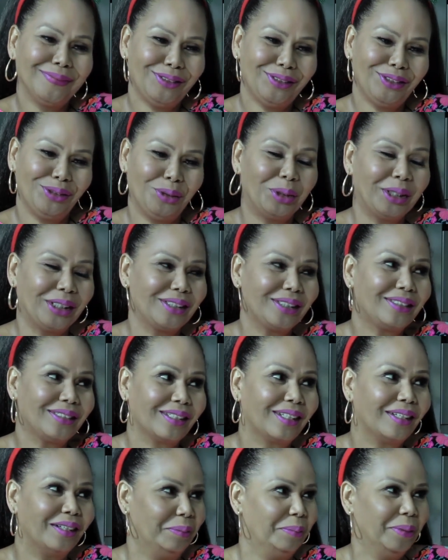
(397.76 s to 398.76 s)
She wanted to
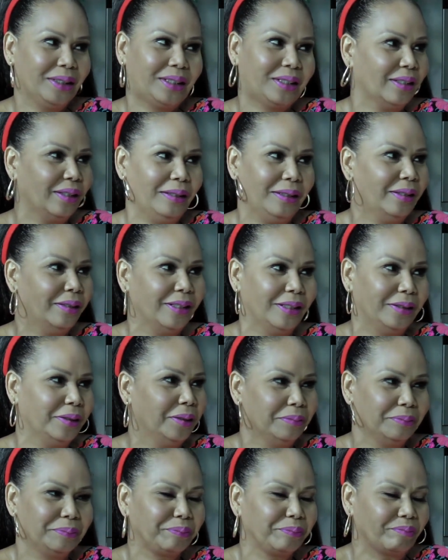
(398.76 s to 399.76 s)
come. And
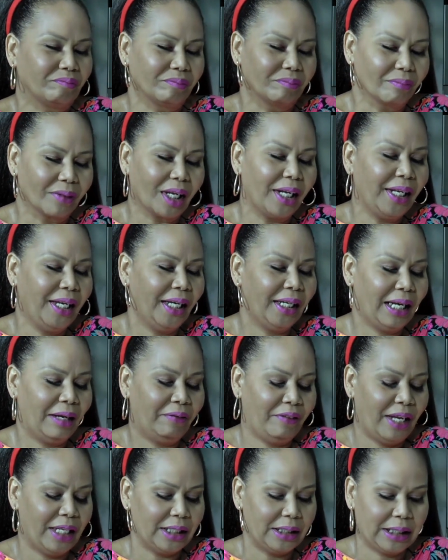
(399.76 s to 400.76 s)
then I
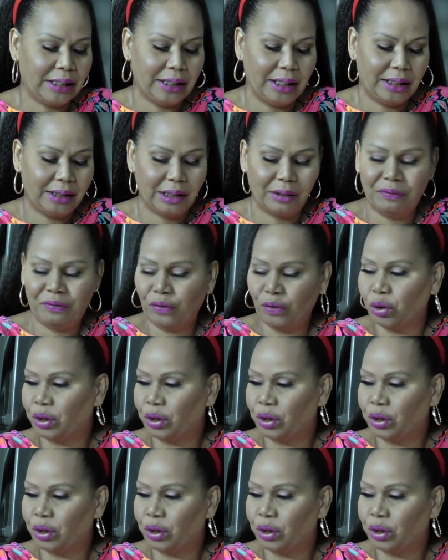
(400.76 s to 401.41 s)
had to see her thing.